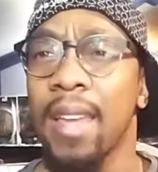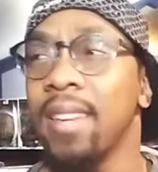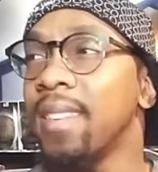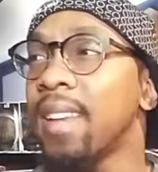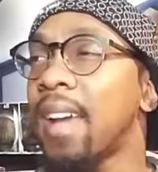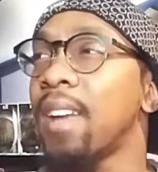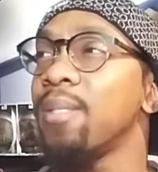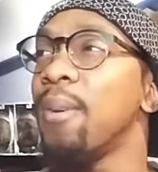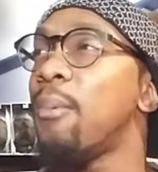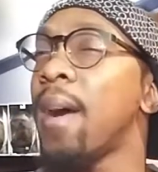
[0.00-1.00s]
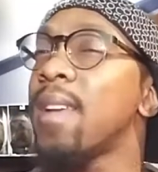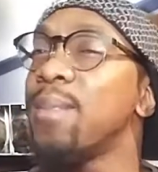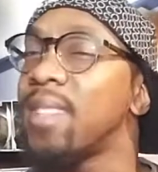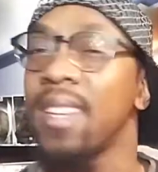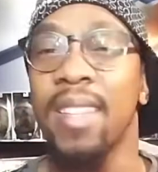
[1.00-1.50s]
and then like I don't know why he
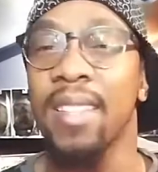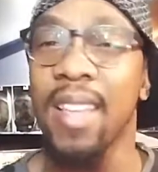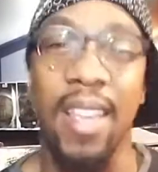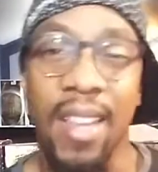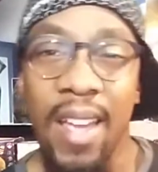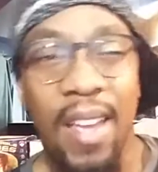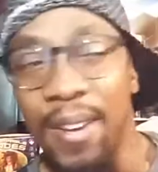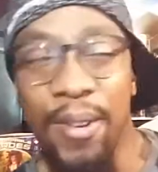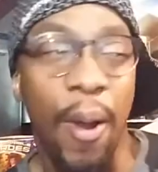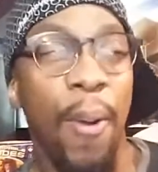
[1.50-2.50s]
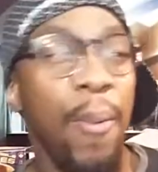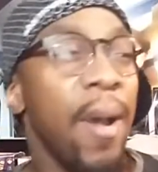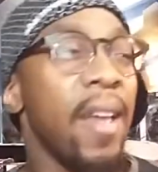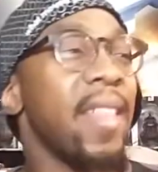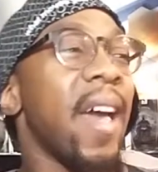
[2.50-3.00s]
would think that they
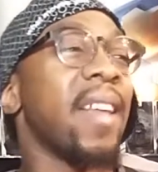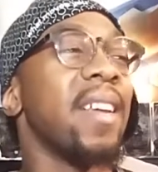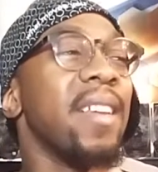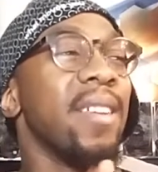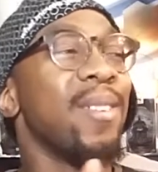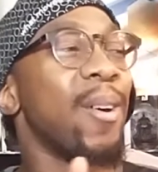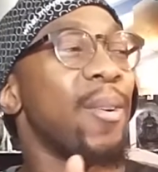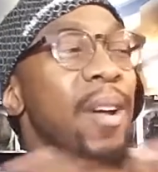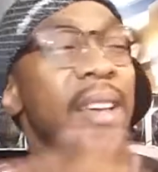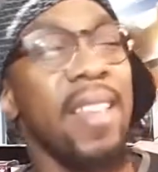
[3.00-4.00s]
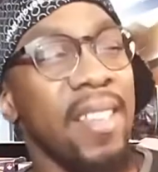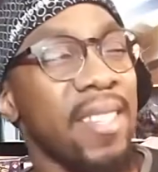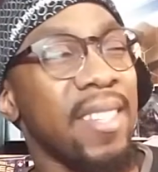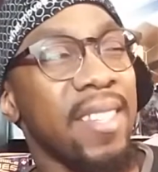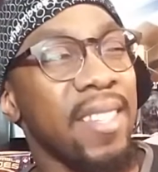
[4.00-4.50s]
know that, you know,
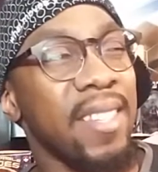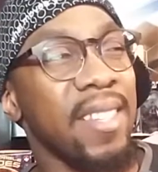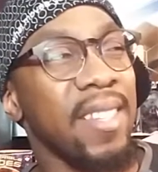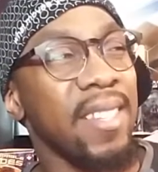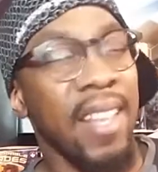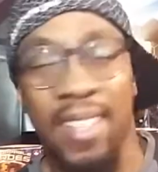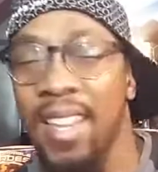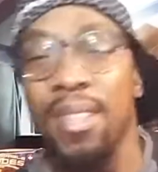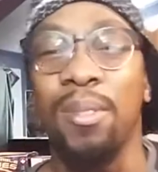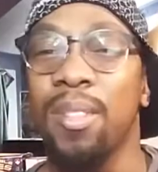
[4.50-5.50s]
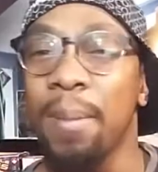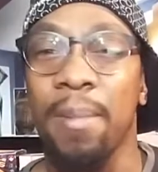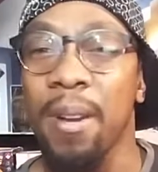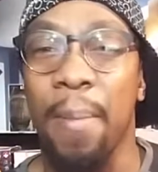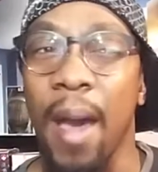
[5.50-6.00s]
it's like they knew
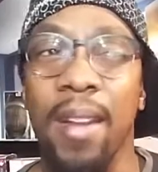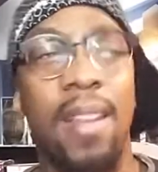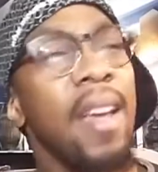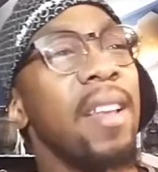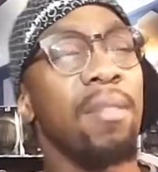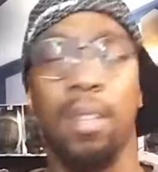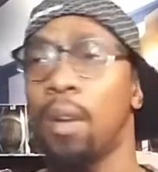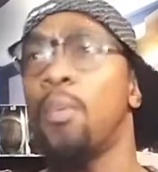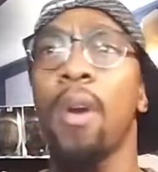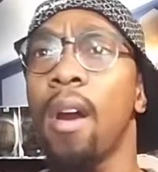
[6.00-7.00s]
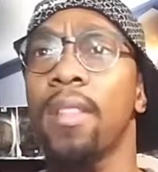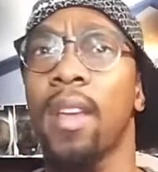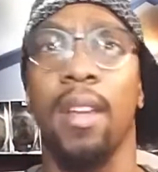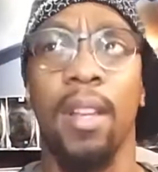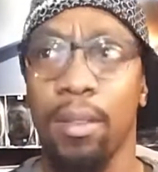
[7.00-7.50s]
something about it, and he was like, "Where are they?"